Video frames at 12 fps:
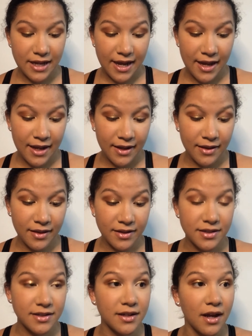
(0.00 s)
take the
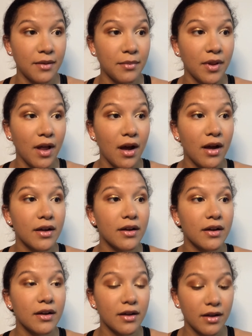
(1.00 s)
sunblock,
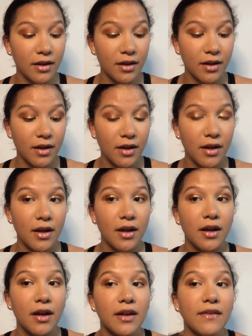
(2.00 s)

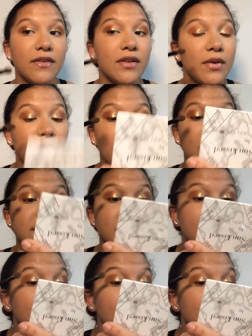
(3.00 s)
even though it wasn't